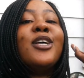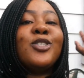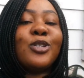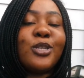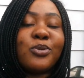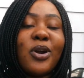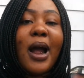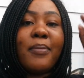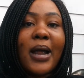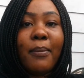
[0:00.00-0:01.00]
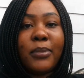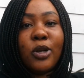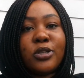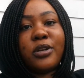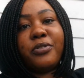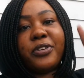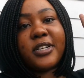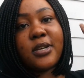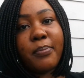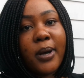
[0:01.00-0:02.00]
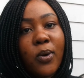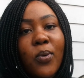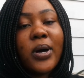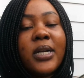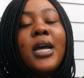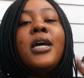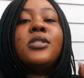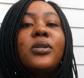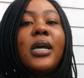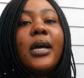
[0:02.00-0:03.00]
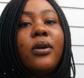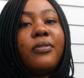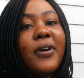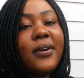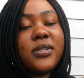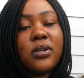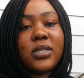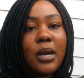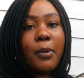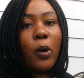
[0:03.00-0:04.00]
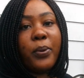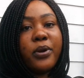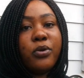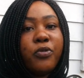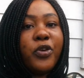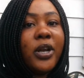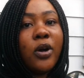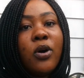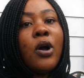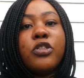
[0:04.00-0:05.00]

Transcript: So subscribe down below, turn the notification bell on so you can get notified every single time I upload a new video.